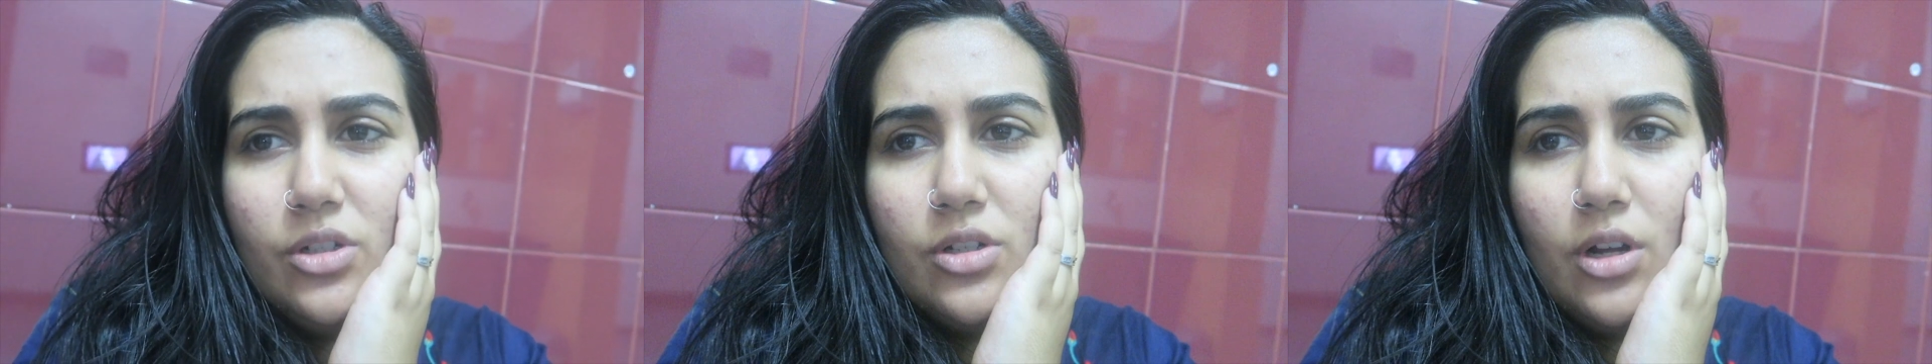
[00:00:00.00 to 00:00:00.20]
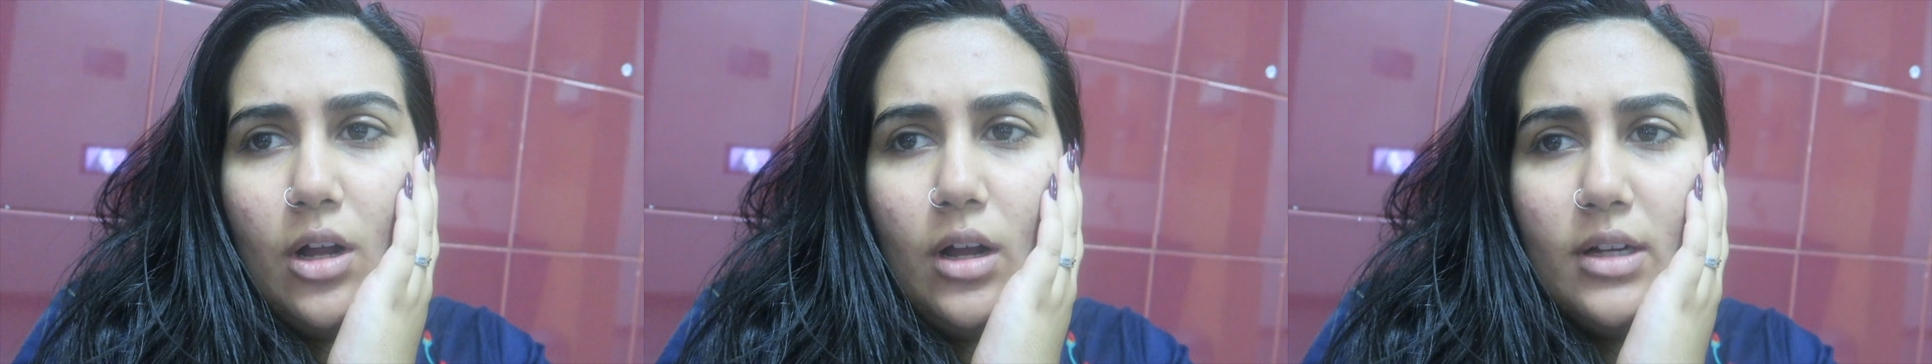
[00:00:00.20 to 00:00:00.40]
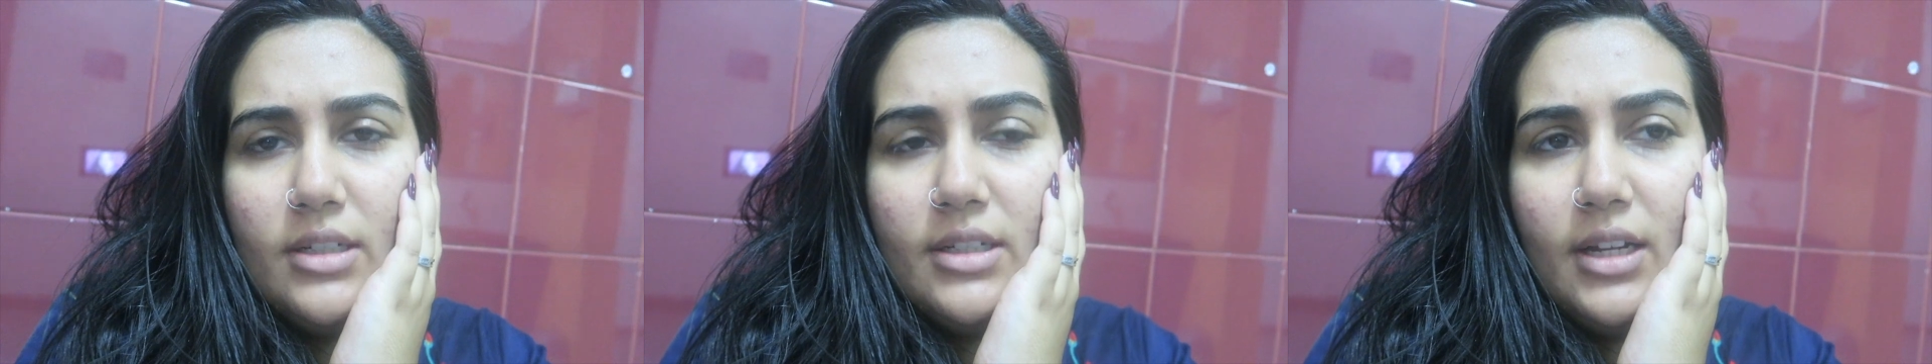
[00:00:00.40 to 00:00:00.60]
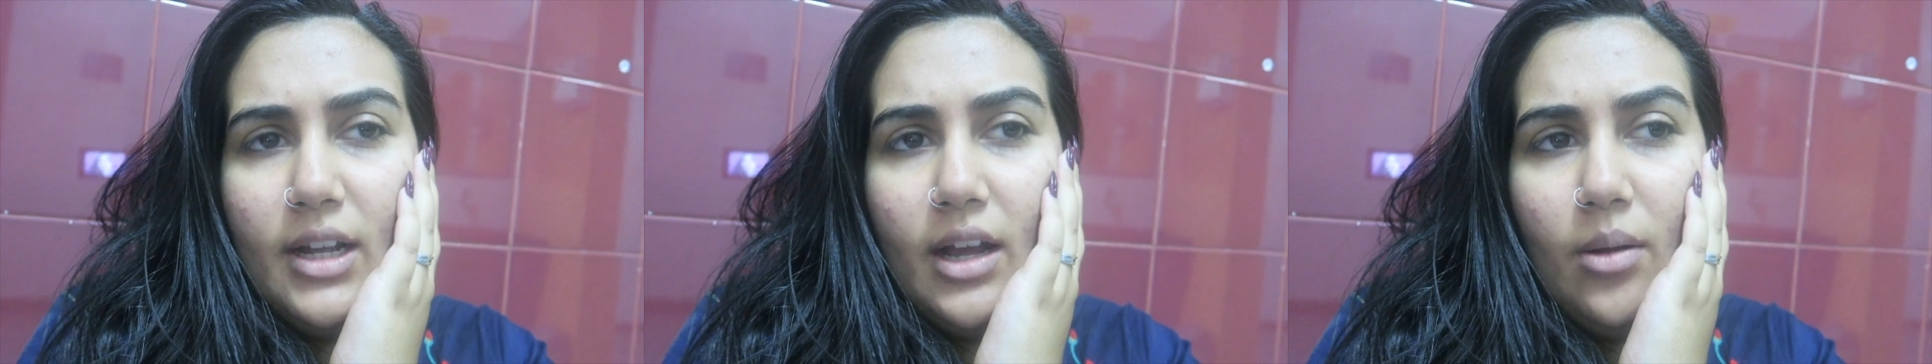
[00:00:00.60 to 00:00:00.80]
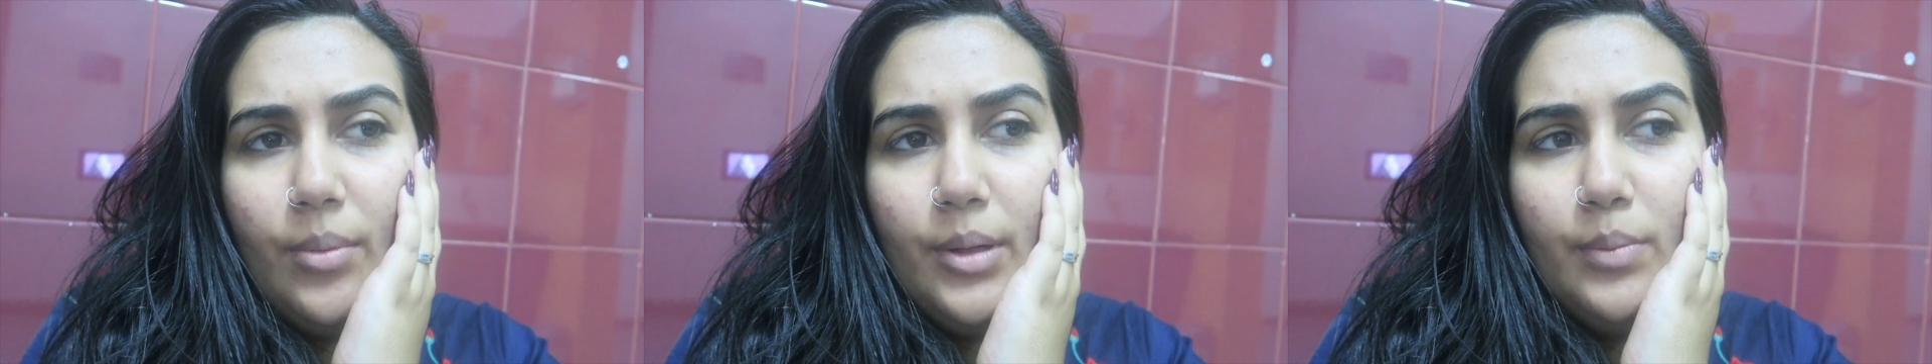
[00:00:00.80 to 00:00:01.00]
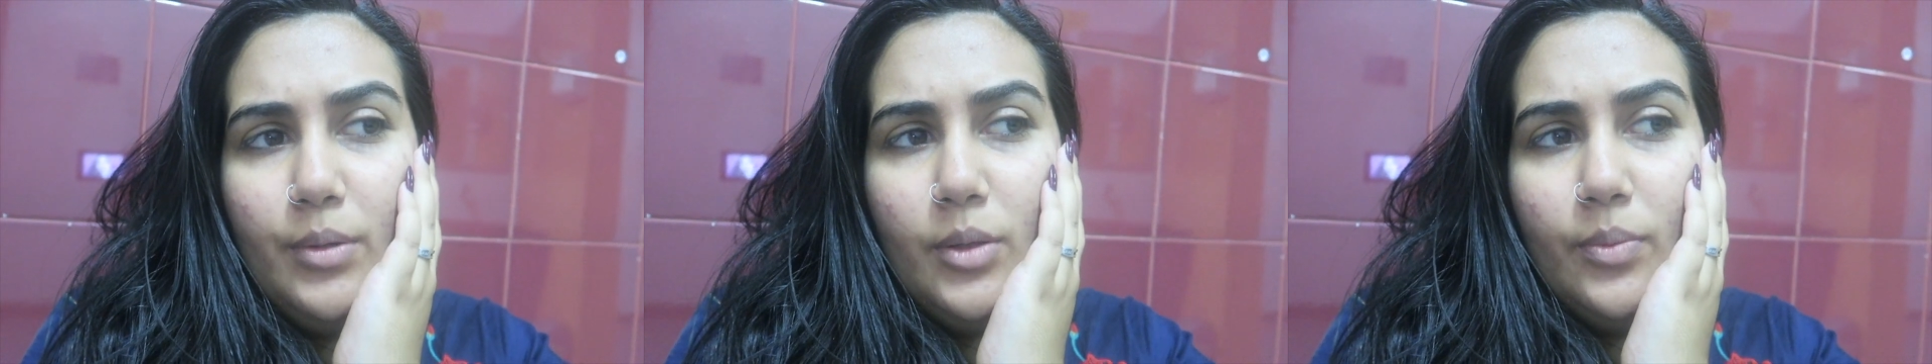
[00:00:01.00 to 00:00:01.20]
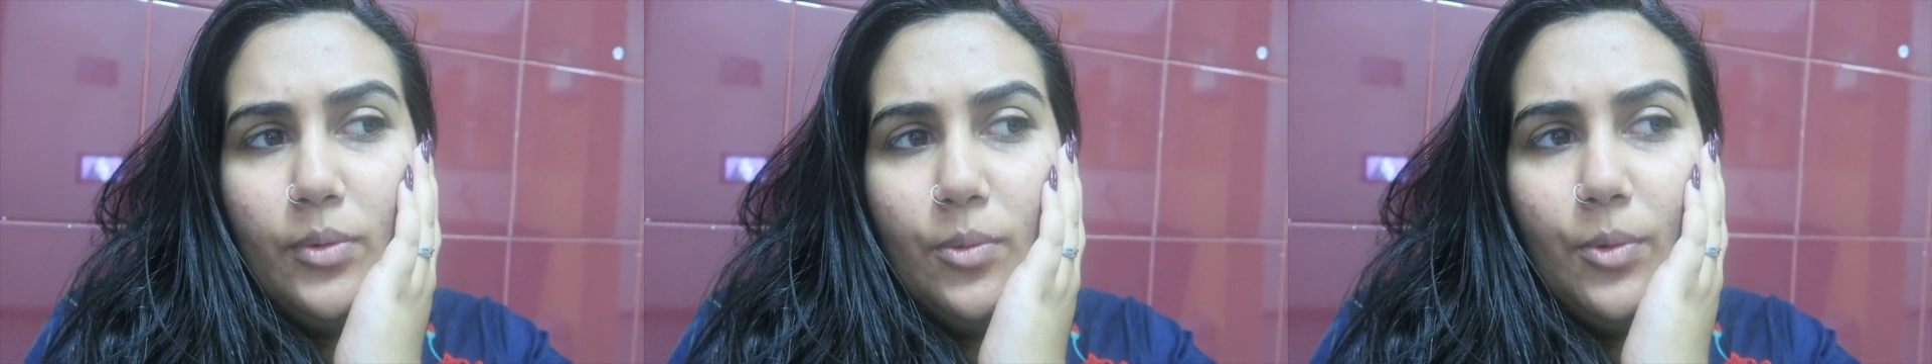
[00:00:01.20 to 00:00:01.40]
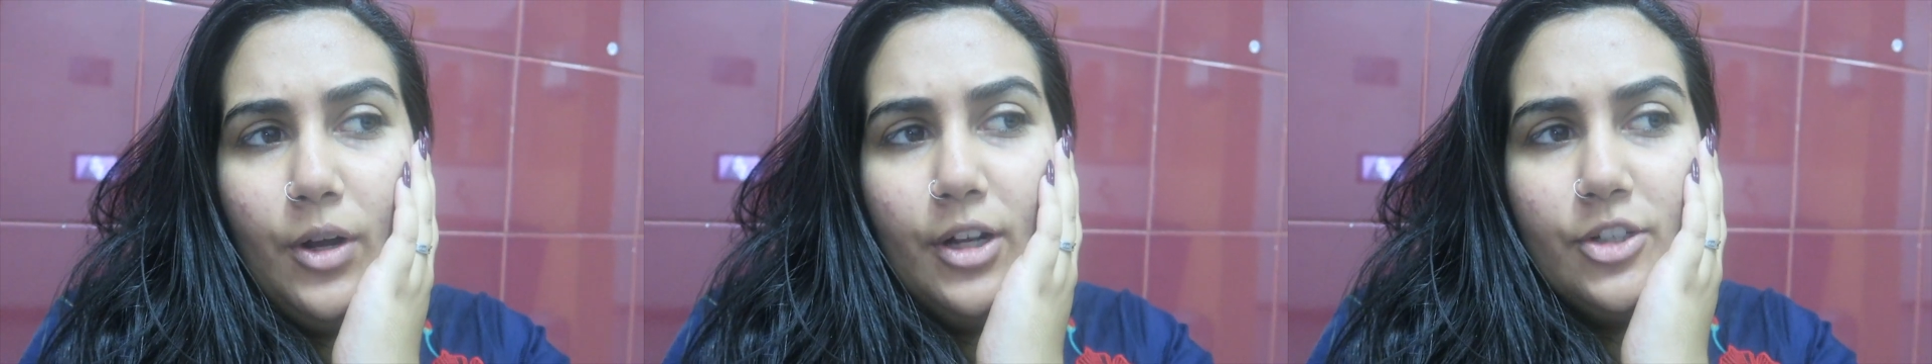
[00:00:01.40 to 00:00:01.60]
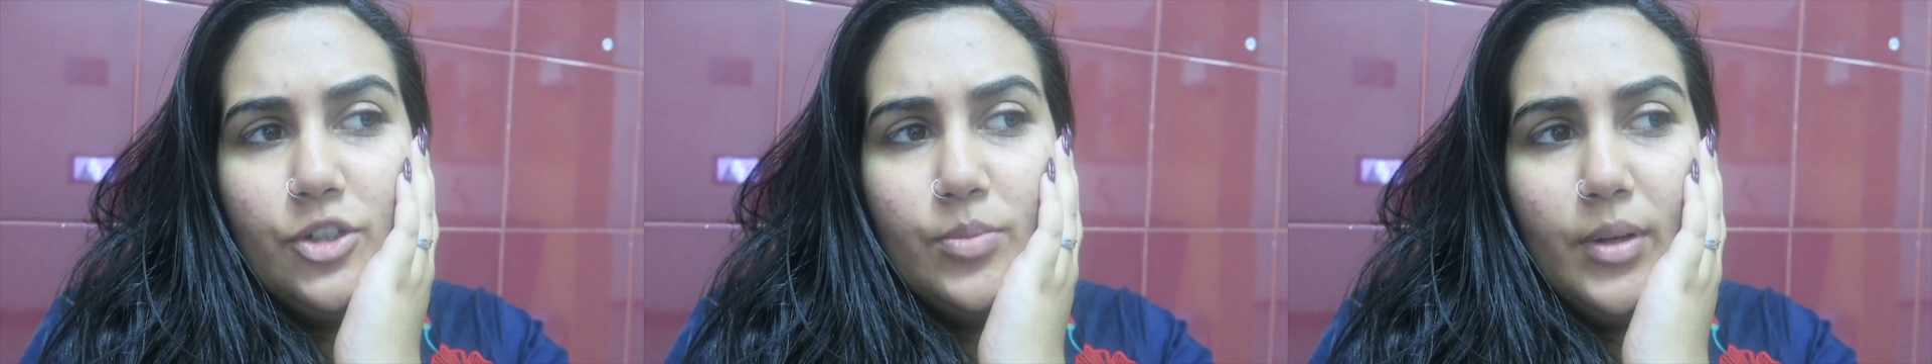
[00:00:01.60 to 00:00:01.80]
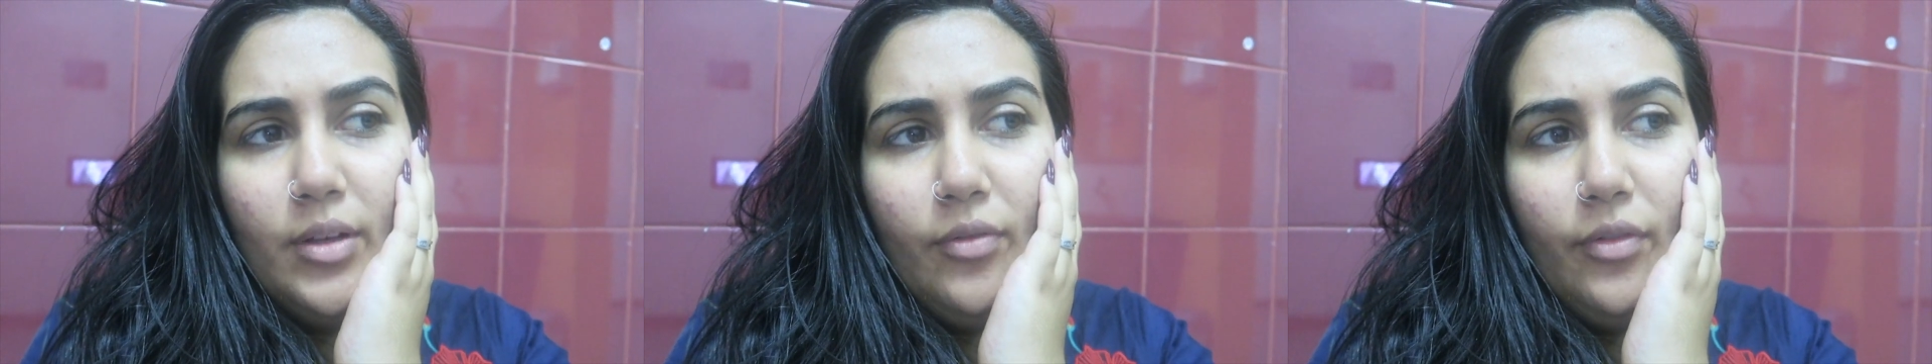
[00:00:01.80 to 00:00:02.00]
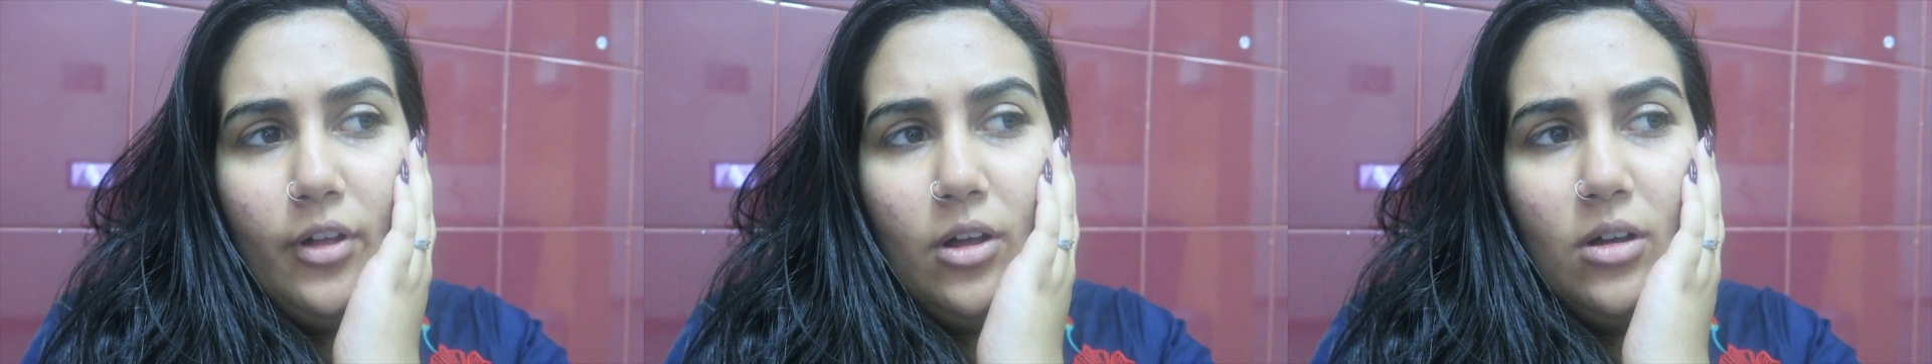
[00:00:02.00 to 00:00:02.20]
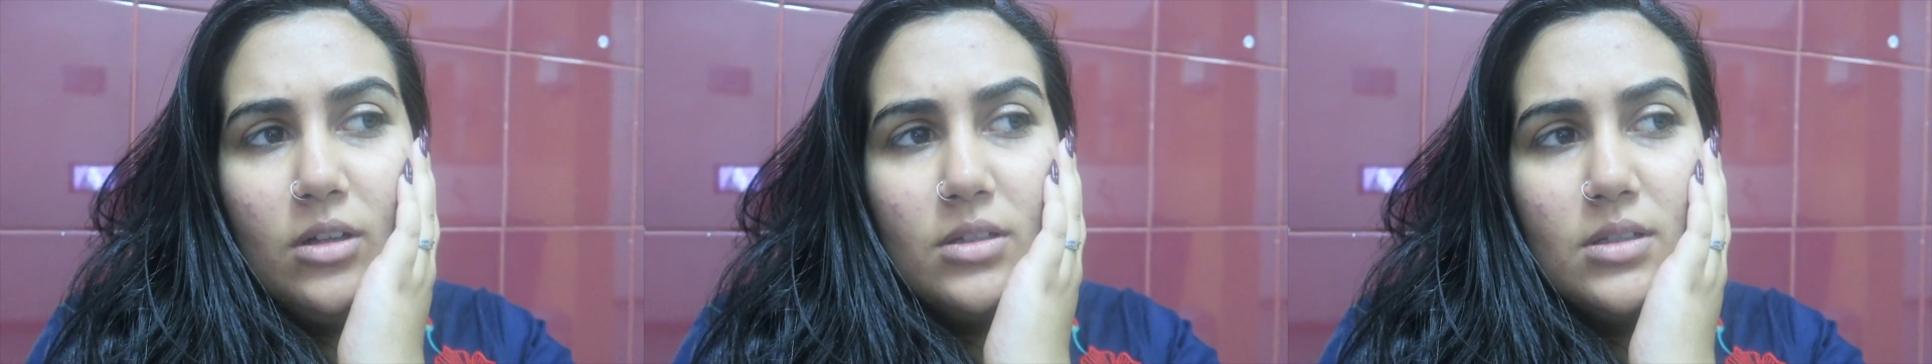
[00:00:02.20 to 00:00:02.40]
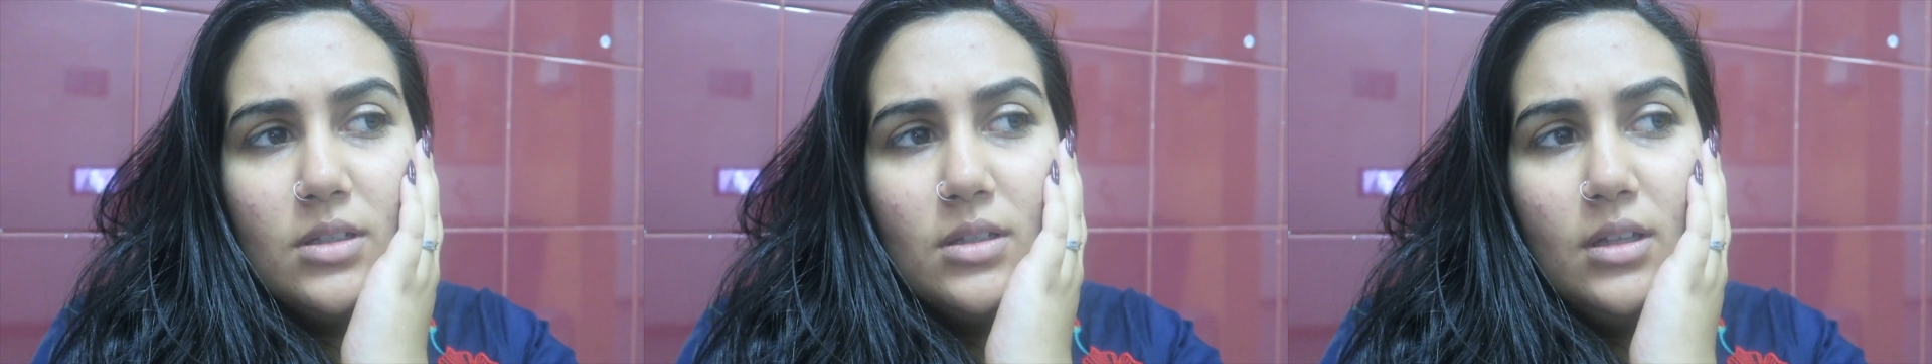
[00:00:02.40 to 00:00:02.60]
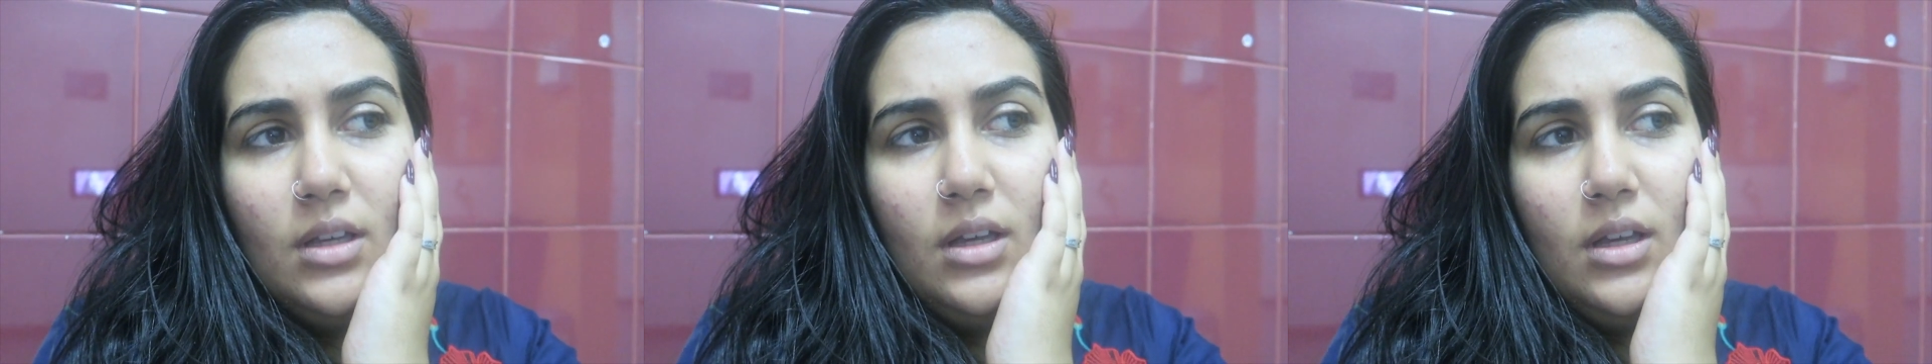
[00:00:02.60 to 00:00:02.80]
shocked at how many people watch my vlogs.